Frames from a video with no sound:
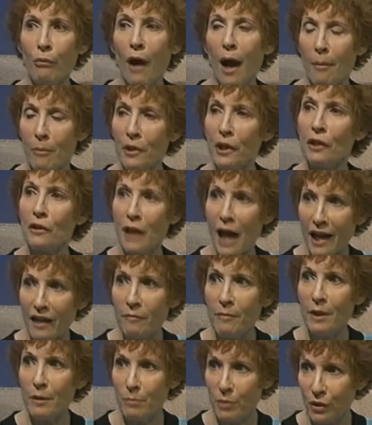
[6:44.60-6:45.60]
probably a
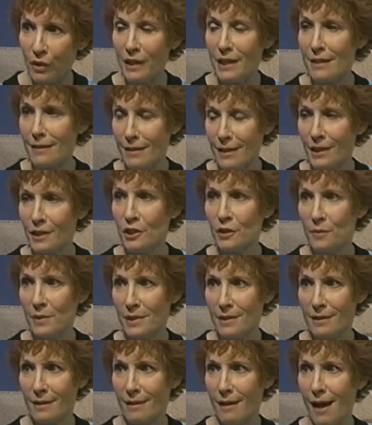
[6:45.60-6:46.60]
lot of people listening to
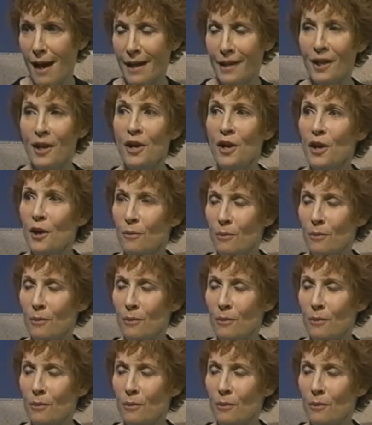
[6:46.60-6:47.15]
us tonight